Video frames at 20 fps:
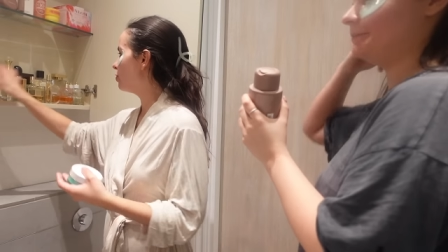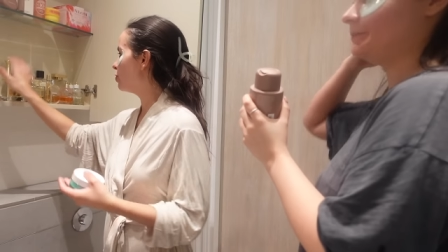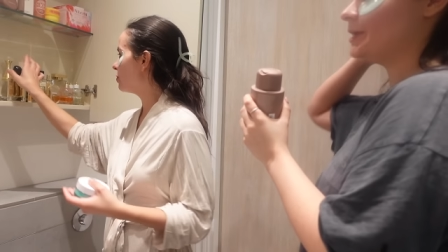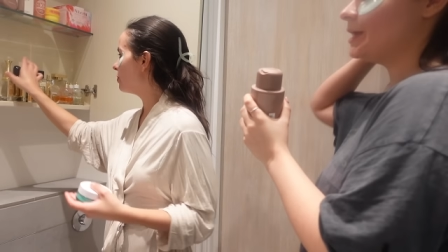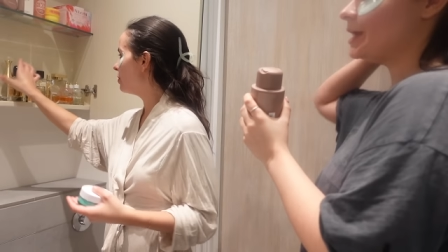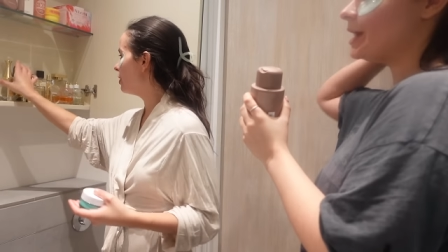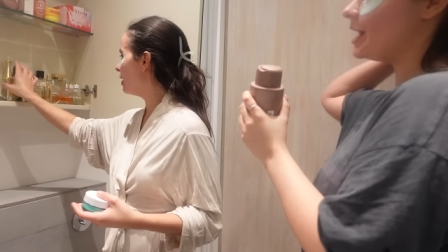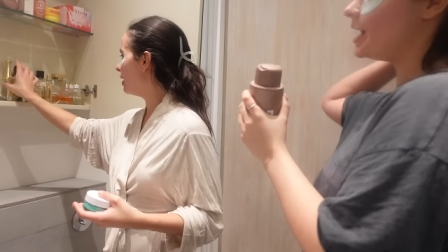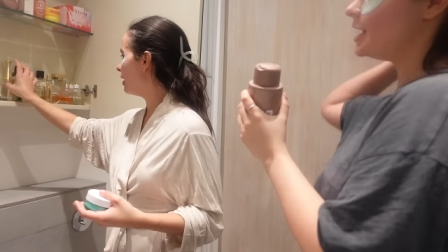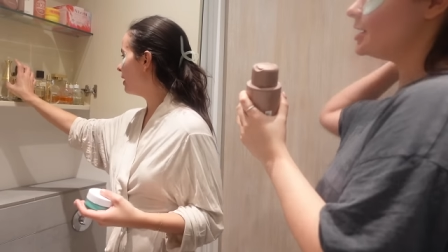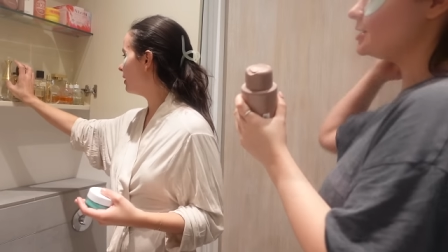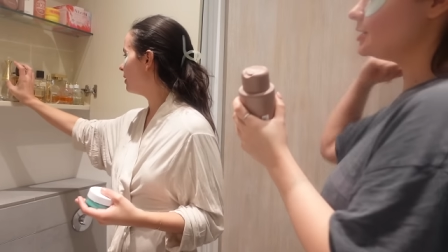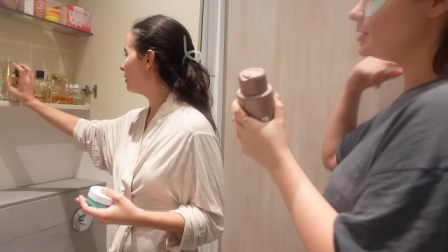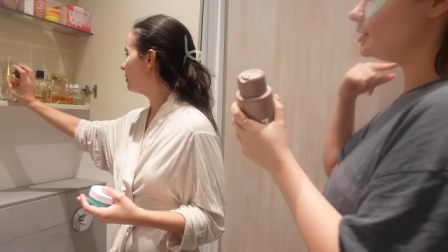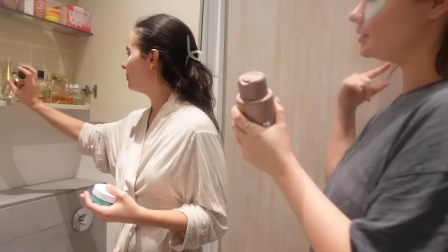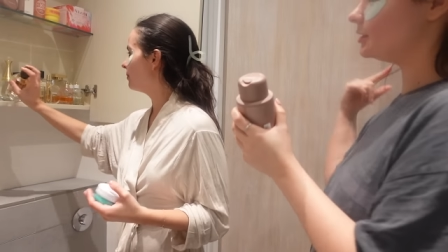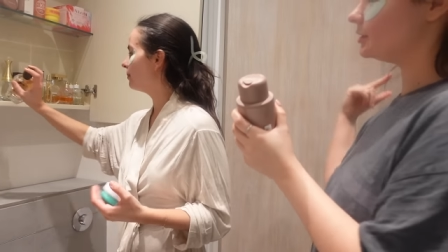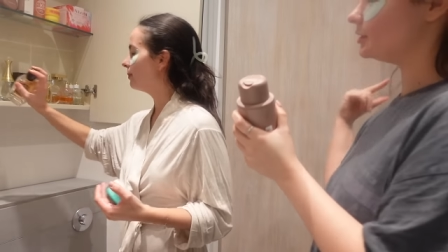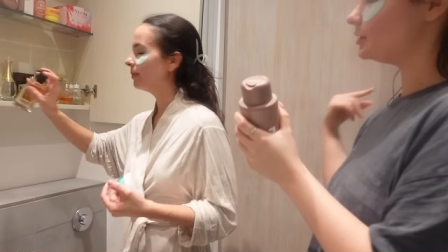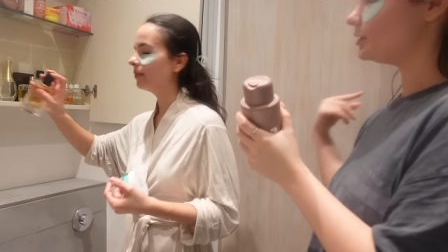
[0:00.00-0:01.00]
Do you want it? I,
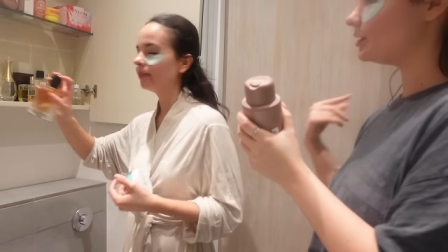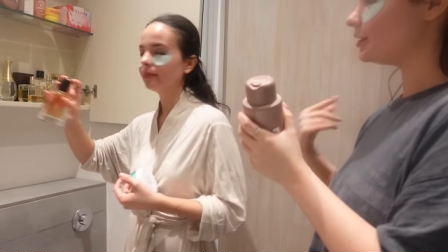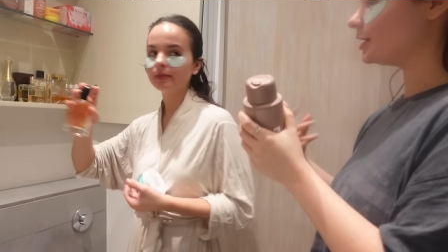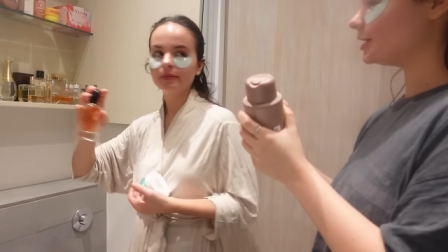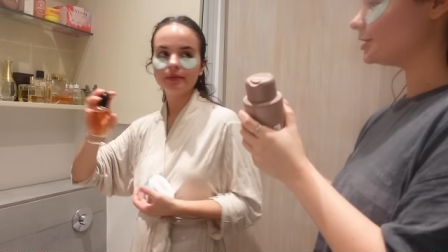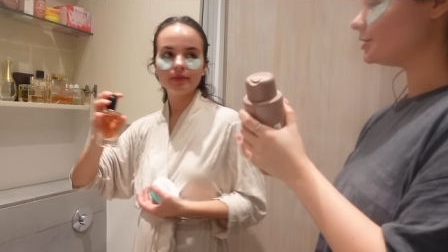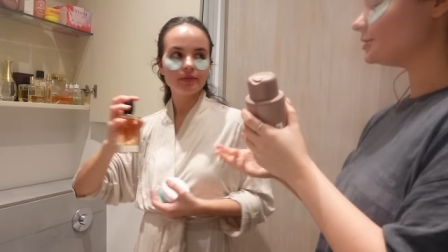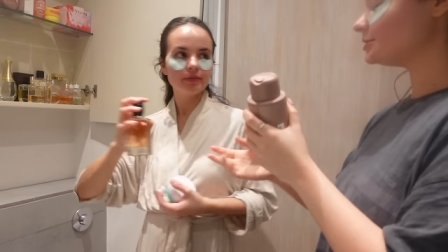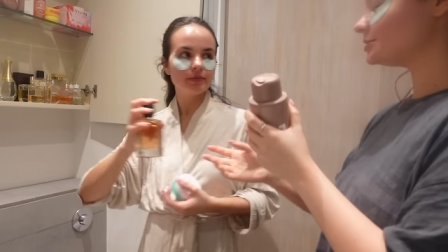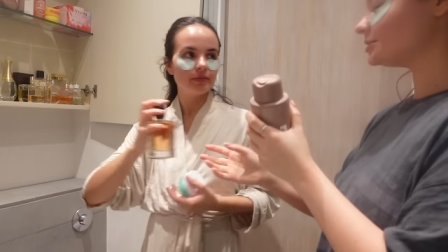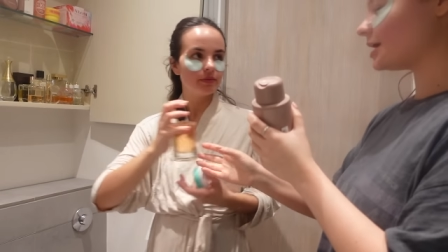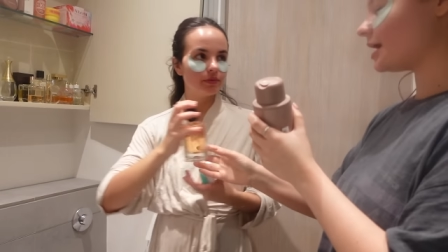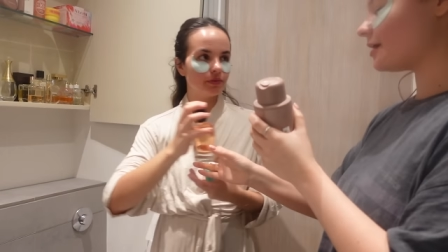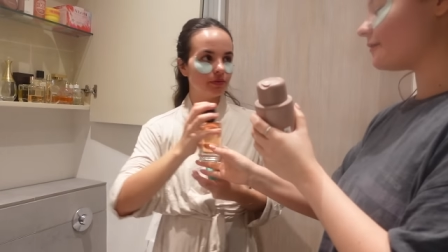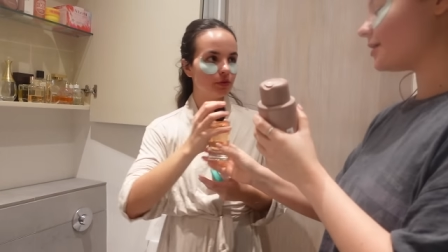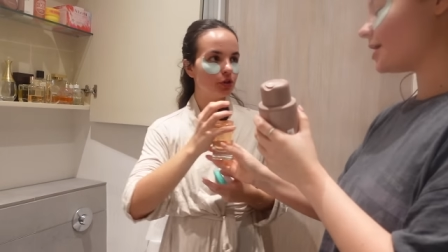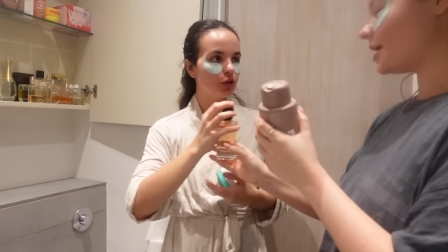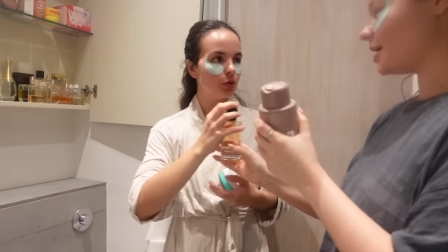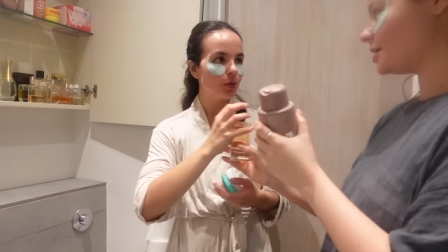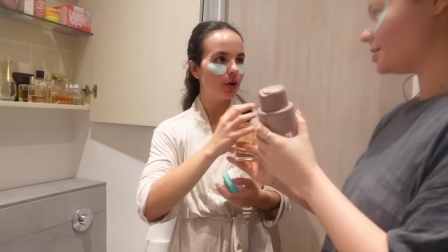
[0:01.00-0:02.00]
you know, I used to
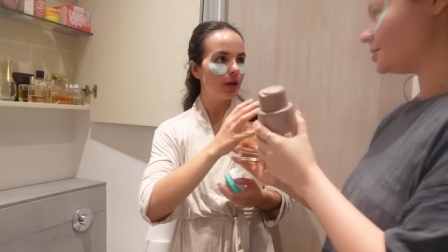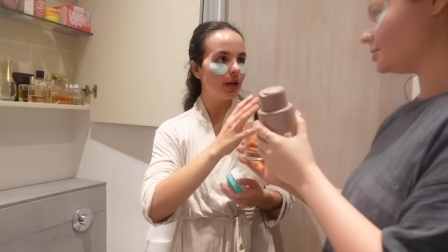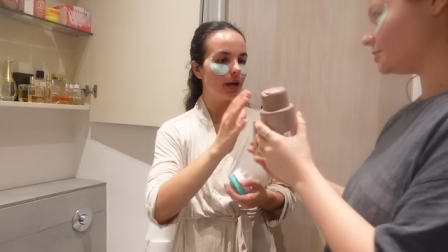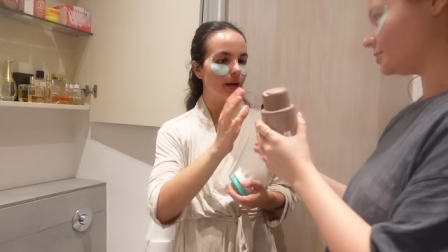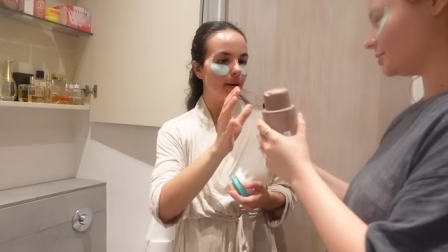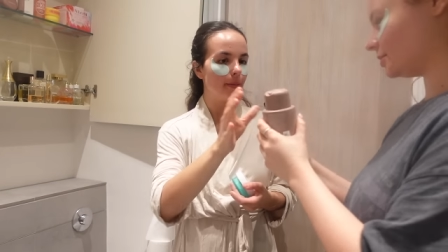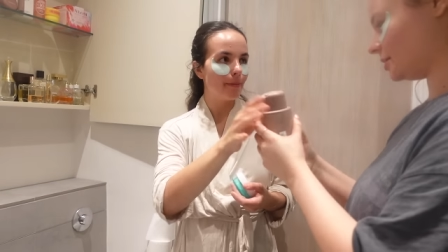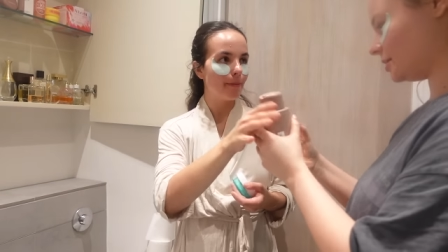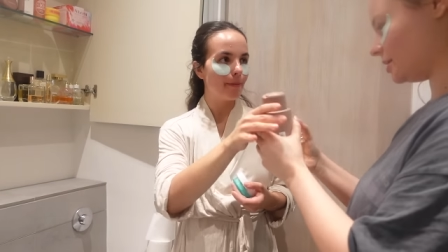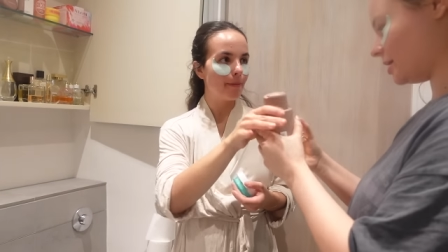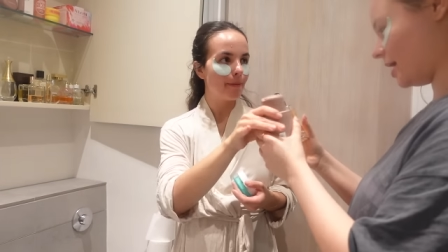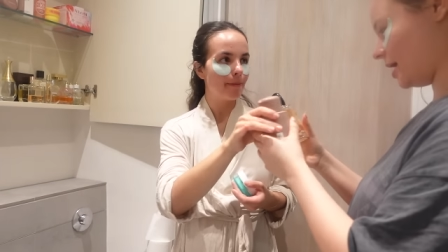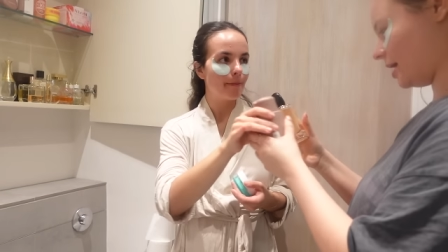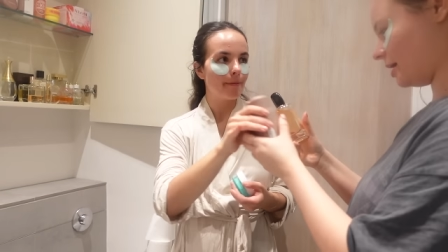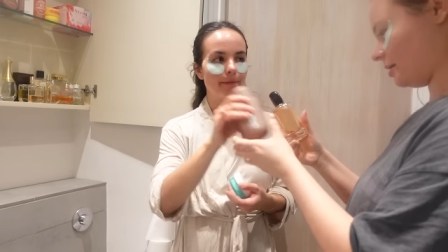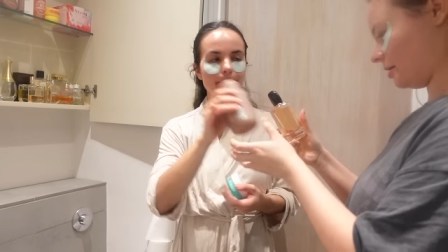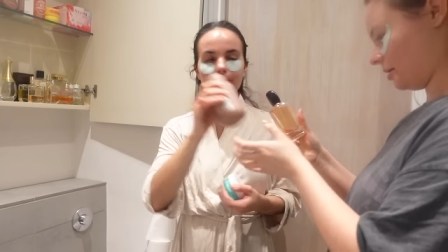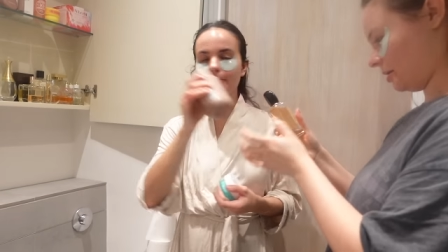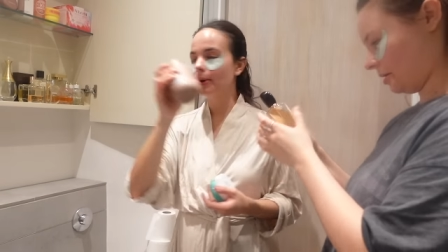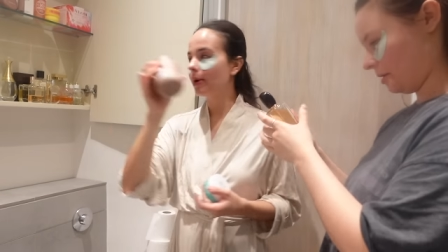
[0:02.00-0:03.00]
have it. Do ages, it? Yeah.
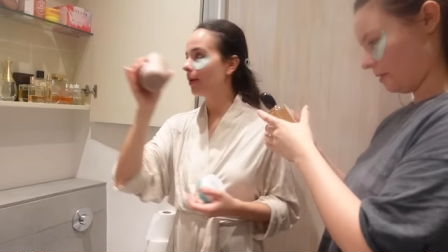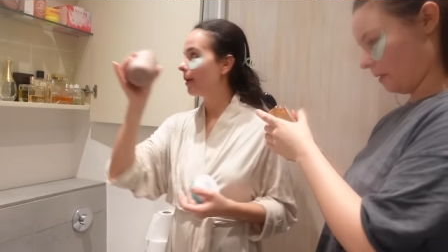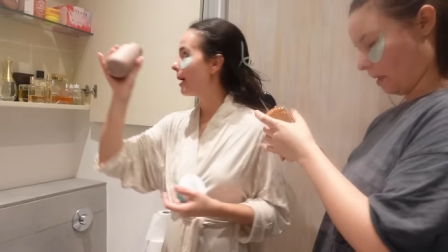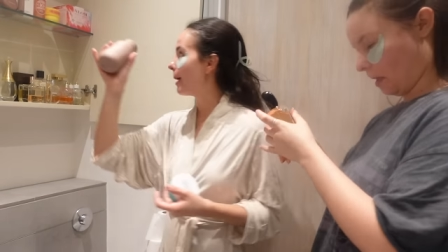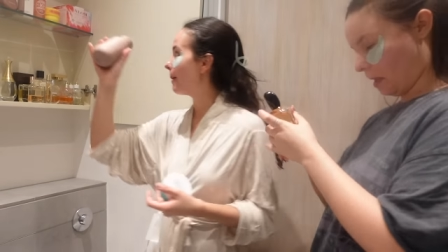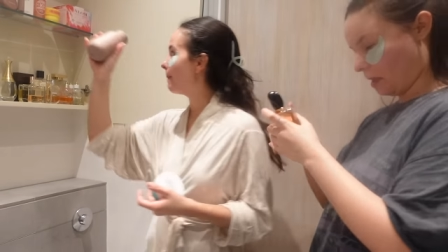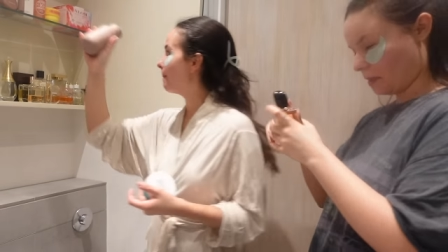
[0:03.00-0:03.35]
Alright.